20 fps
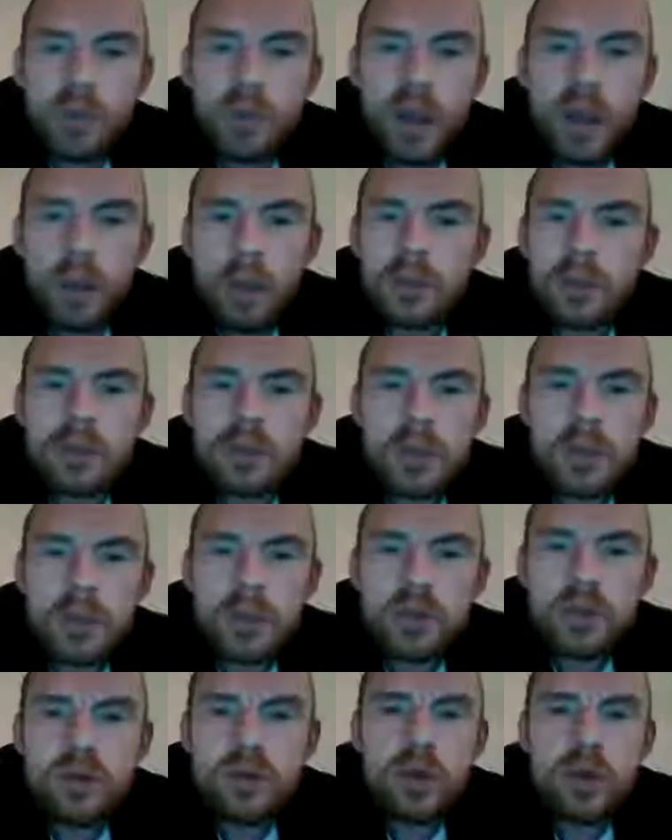without
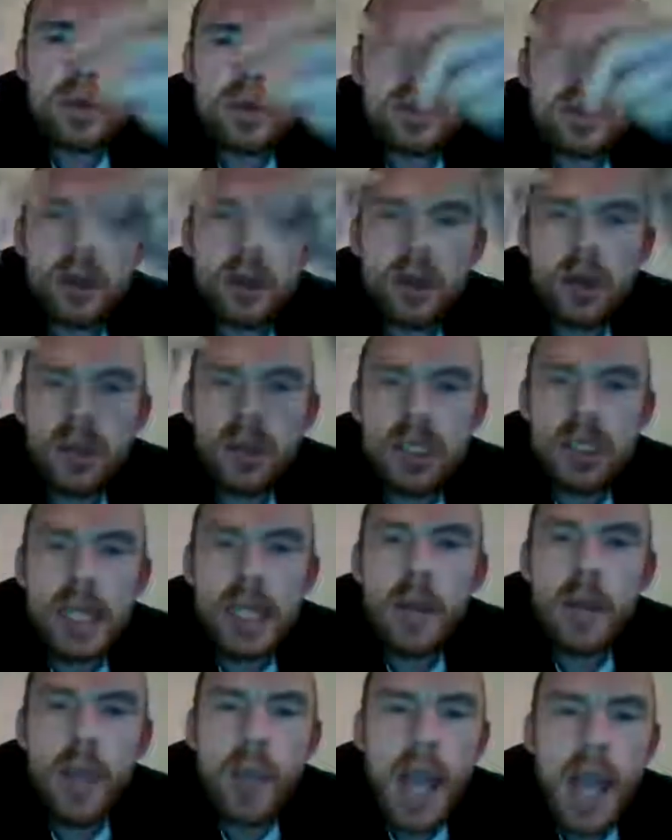prescription drugs, the
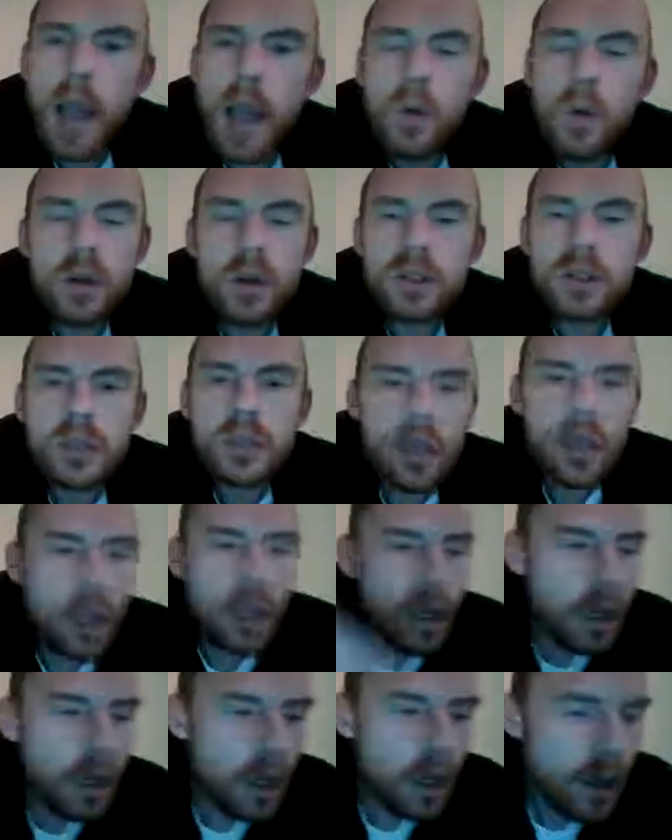same way I was.
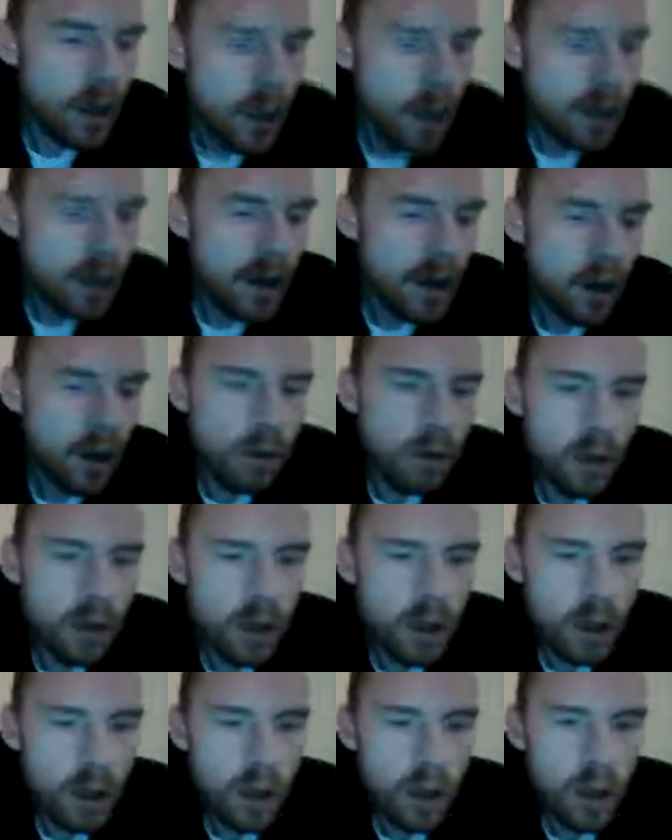Now,
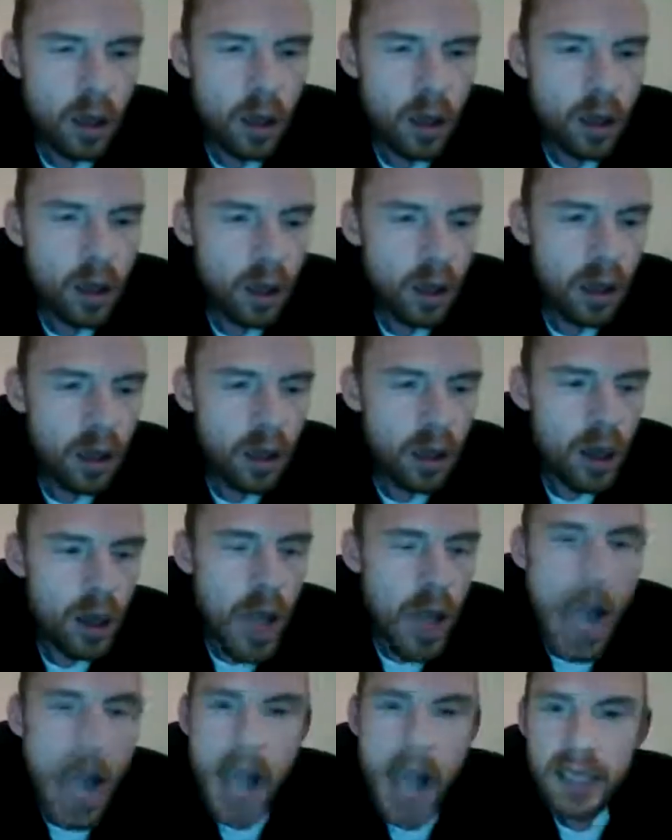
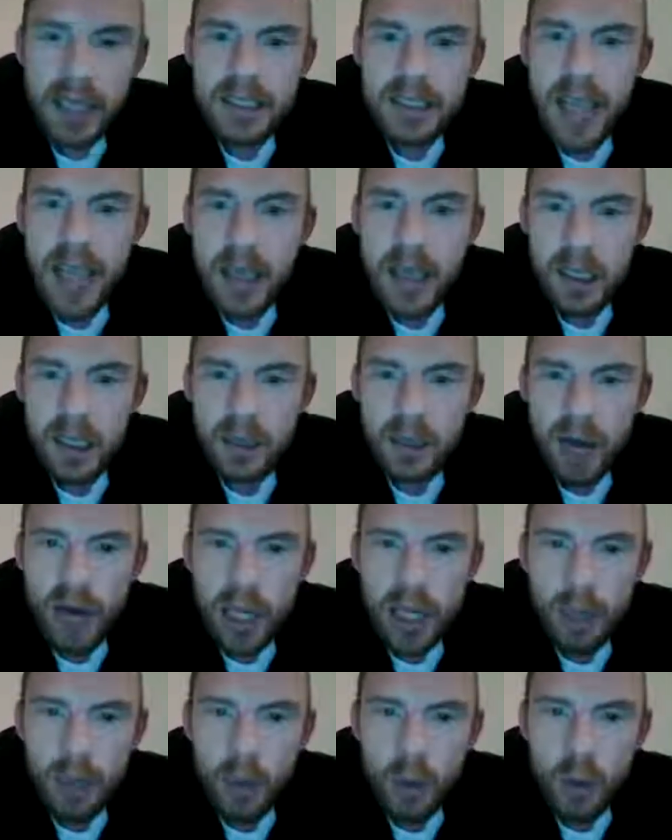I decided to
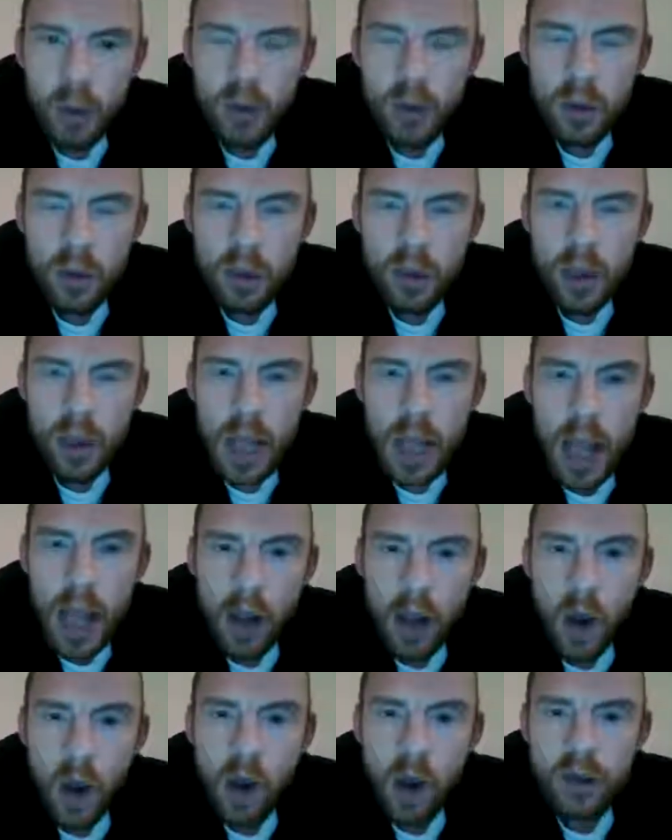write a book. I
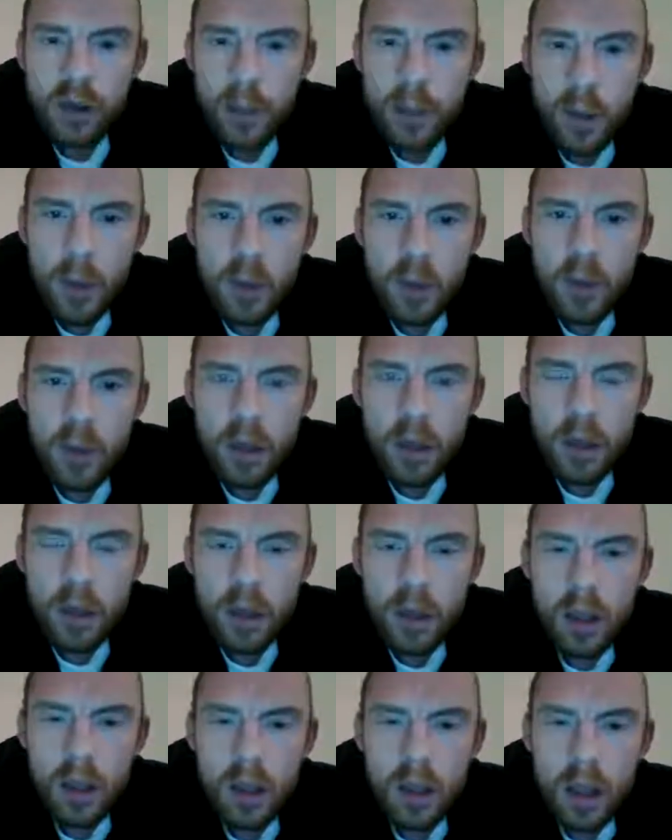called the book,
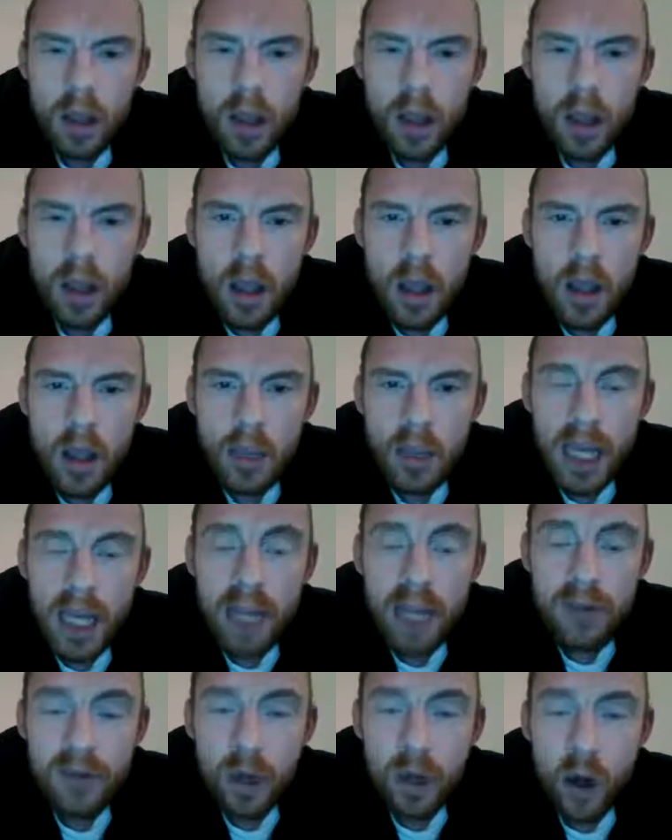
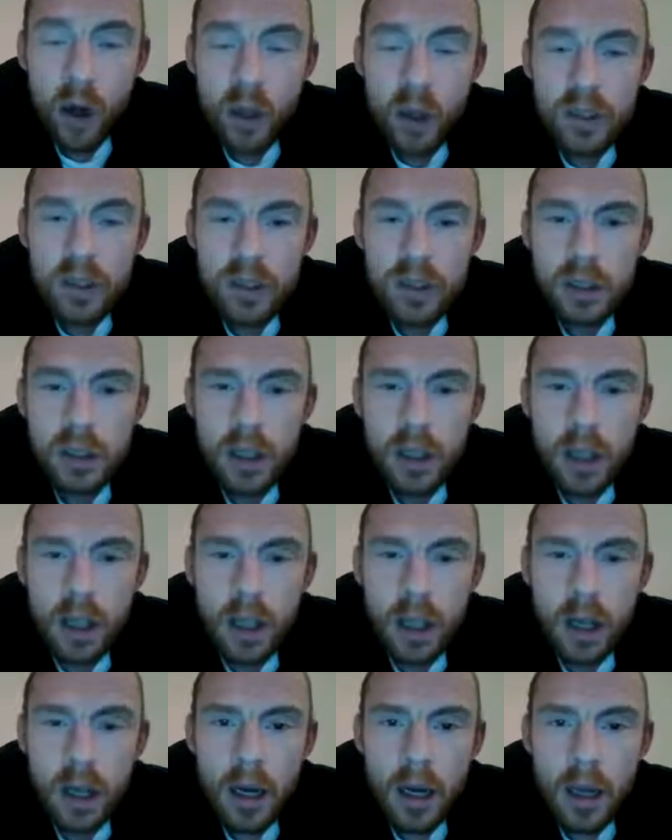believe it or not,
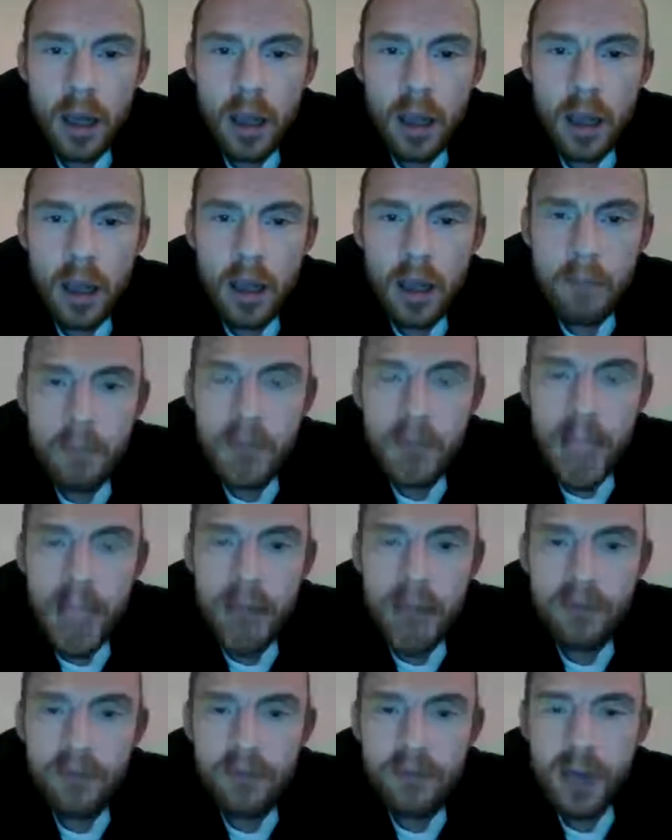me
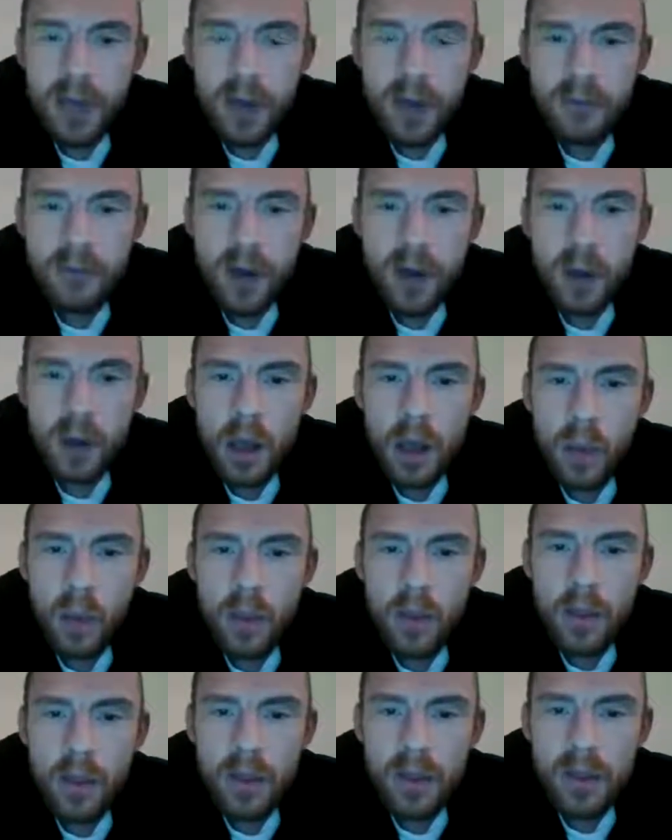having found
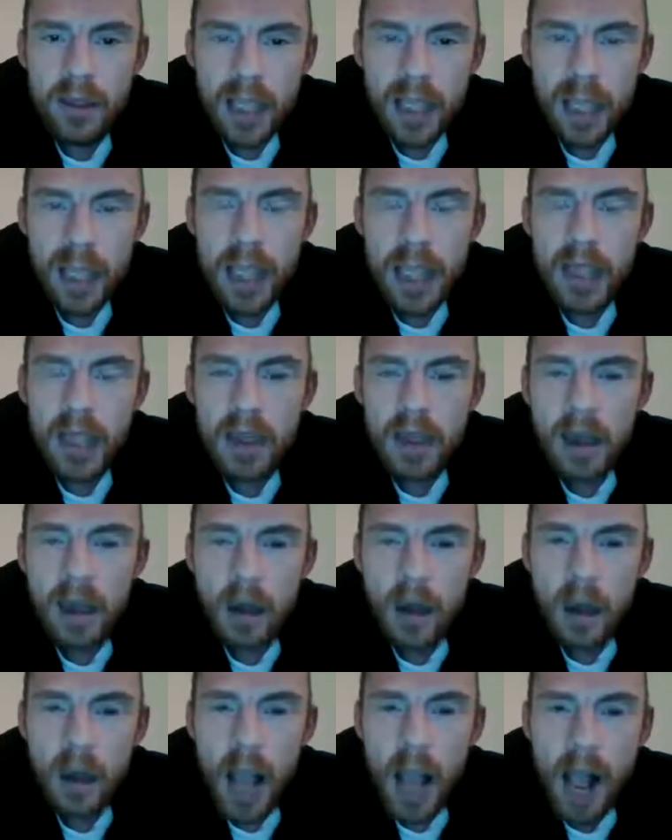out the key
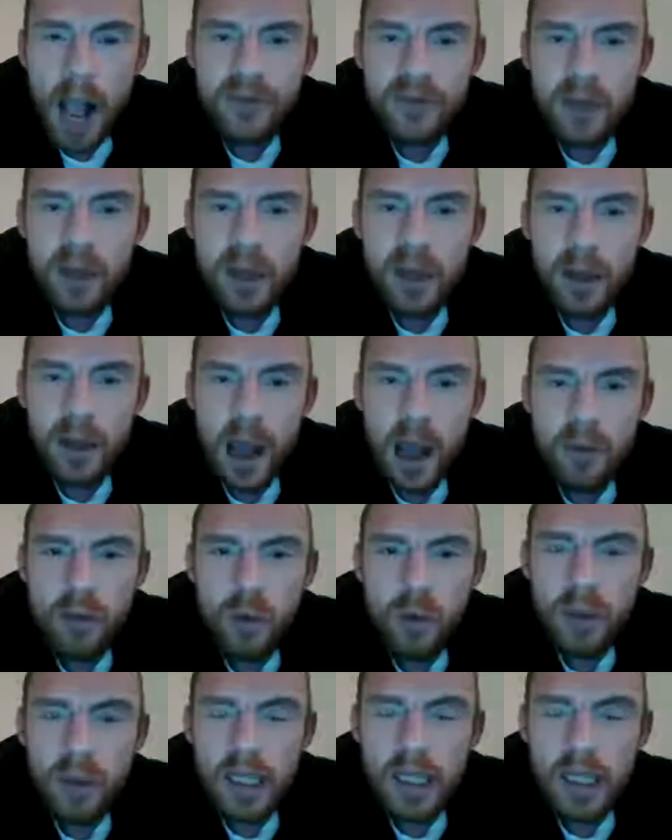after I wrote The